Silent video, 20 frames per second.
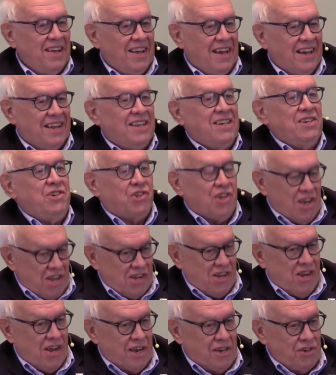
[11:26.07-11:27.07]
And he said,
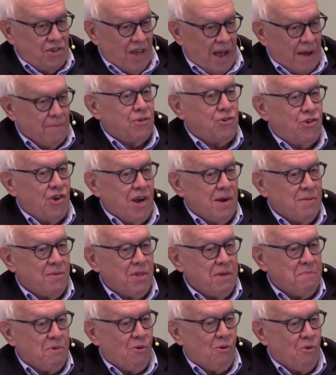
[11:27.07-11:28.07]
yes, I'm the chairman of
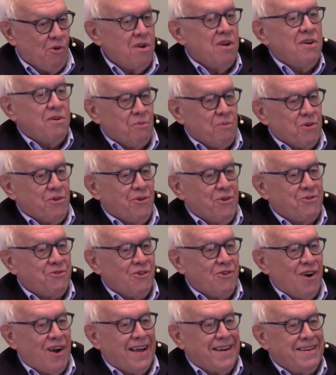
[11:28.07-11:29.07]
the board. We're going to
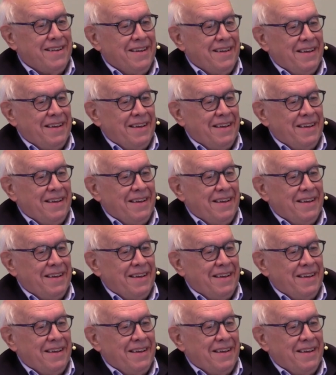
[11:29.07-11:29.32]
try it.